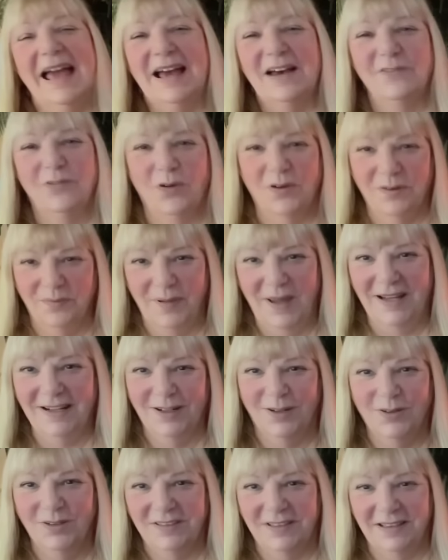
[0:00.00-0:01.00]
Four of
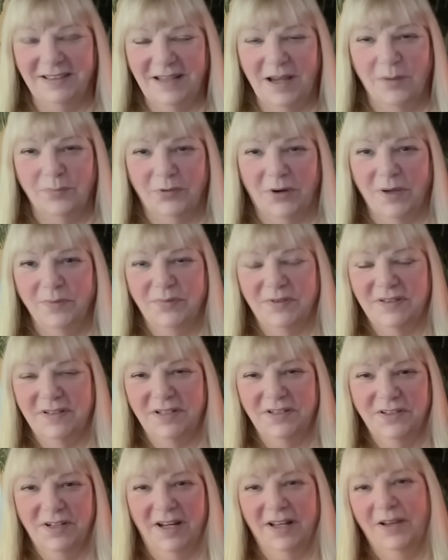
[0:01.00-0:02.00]
Pentacles in the upright
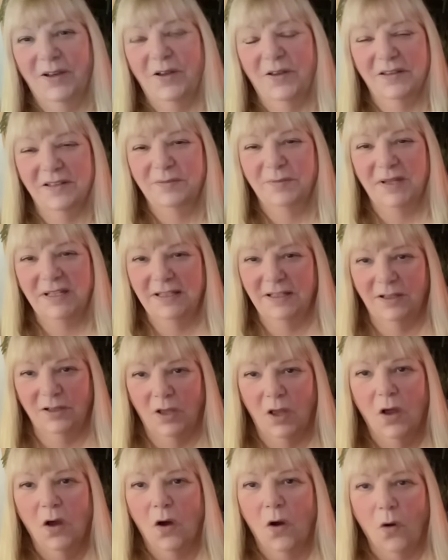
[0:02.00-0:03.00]
position. I call this my little
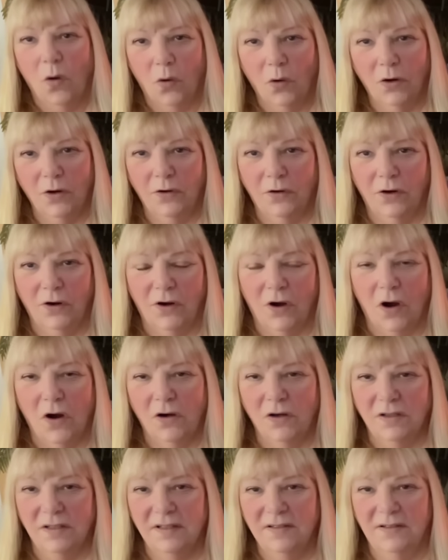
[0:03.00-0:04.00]
hoarder
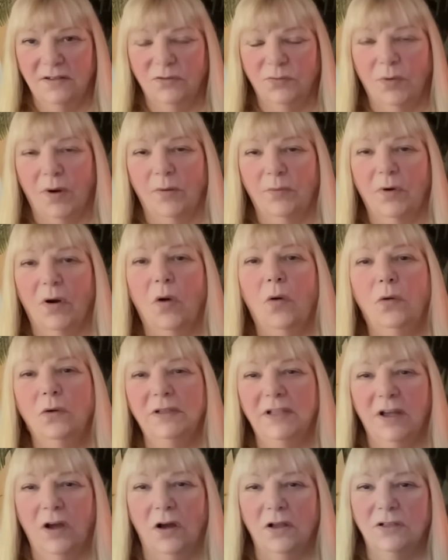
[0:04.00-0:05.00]
card. This is where we're
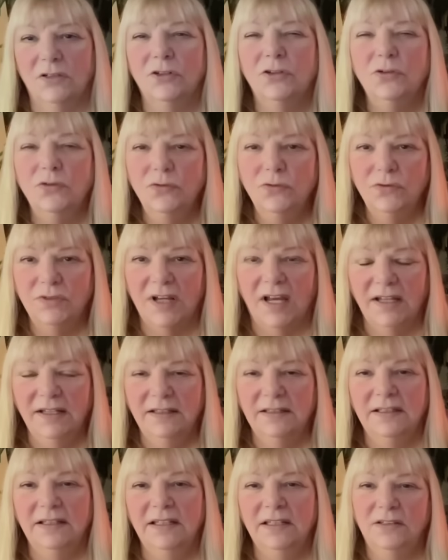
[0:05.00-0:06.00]
holding on too
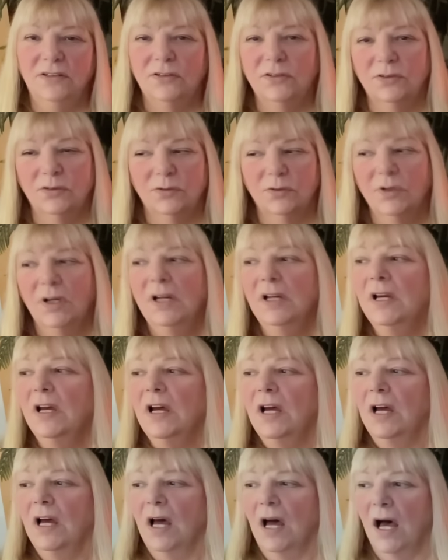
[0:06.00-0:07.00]
tightly to,
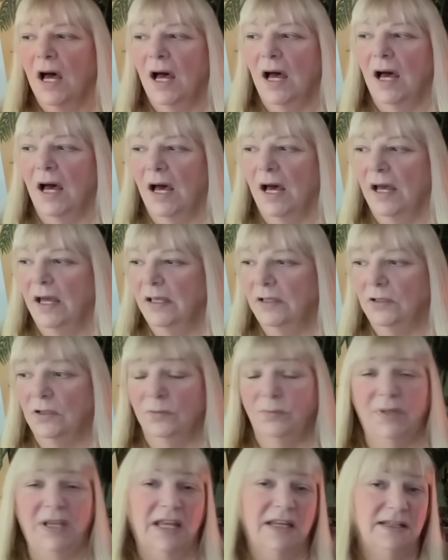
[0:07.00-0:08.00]
uh, it
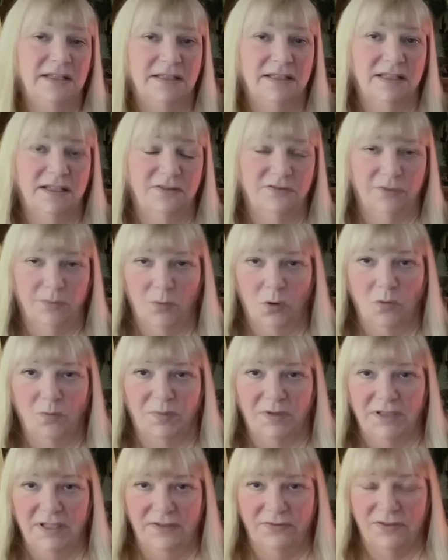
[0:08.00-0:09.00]
could be anything from old
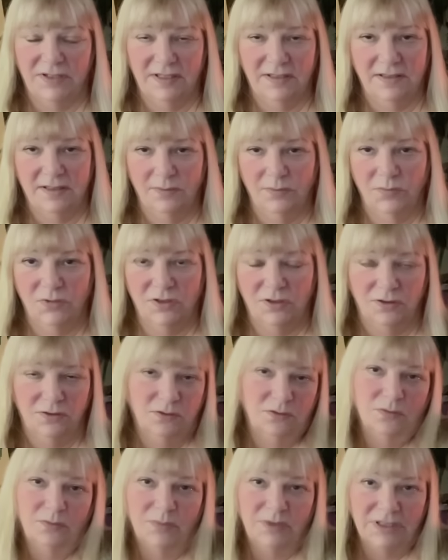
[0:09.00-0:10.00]
belief systems
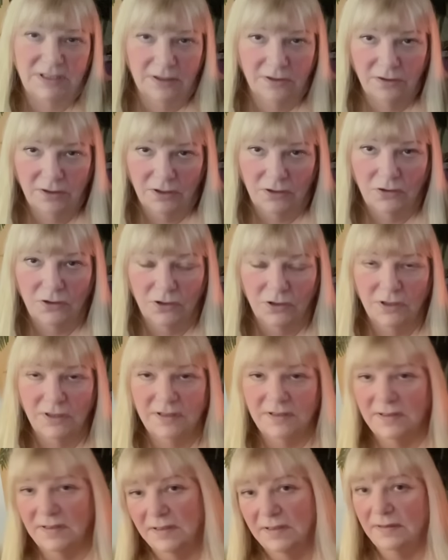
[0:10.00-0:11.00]
to material
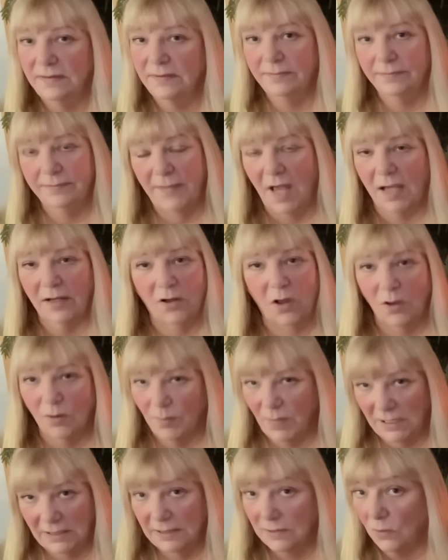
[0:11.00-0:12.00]
goods I call it
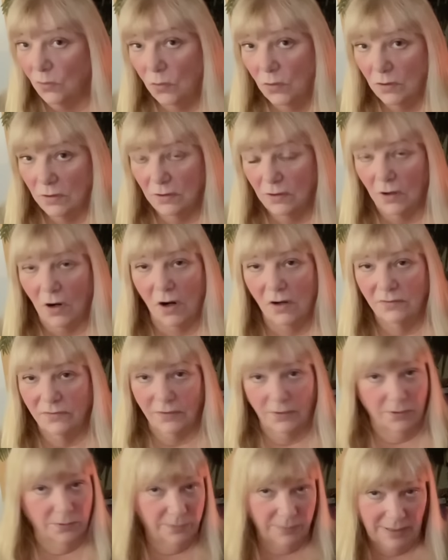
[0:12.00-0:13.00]
my little hoarder card
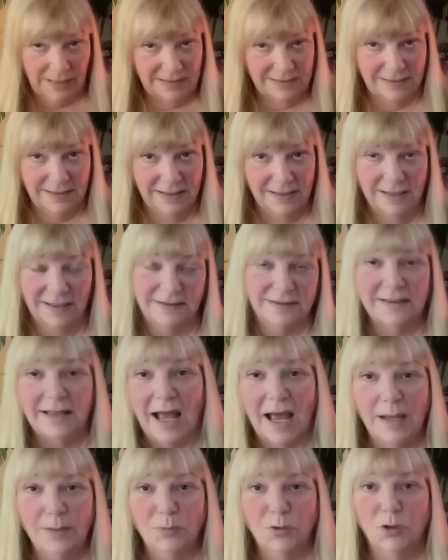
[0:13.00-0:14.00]
for a reason. It's
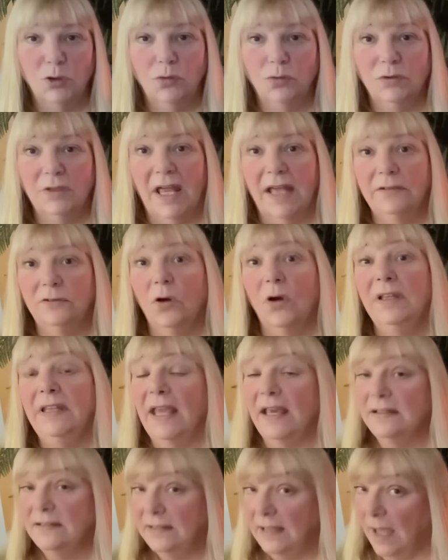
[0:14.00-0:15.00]
time to let go.
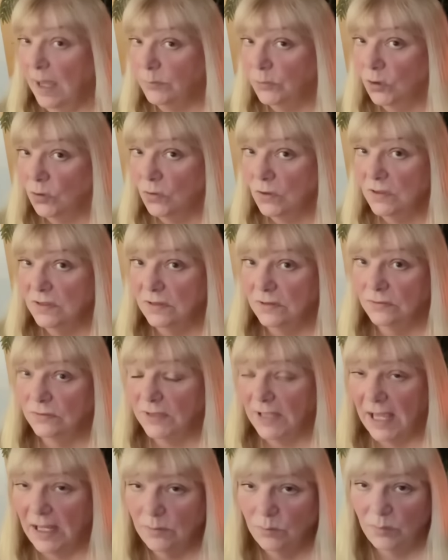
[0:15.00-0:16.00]
Yes, Capricorns, you
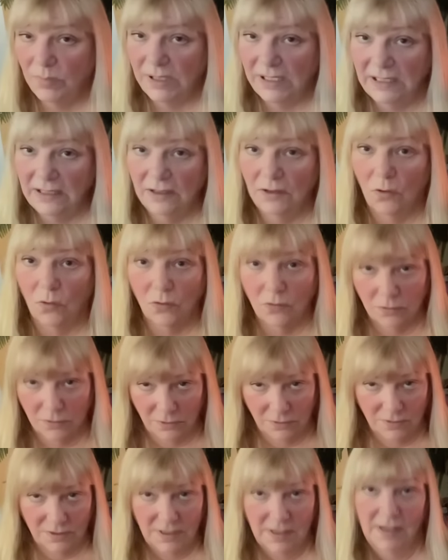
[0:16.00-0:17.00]
can be
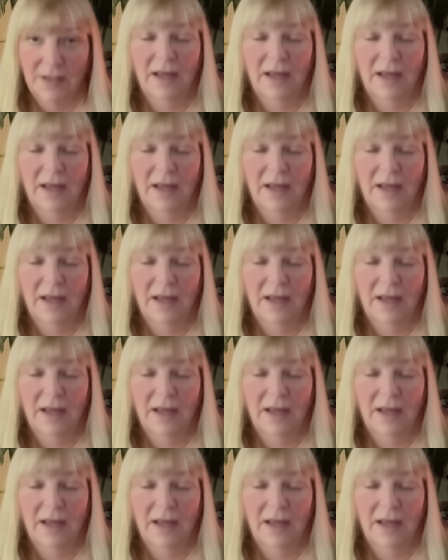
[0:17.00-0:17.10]
hoarders.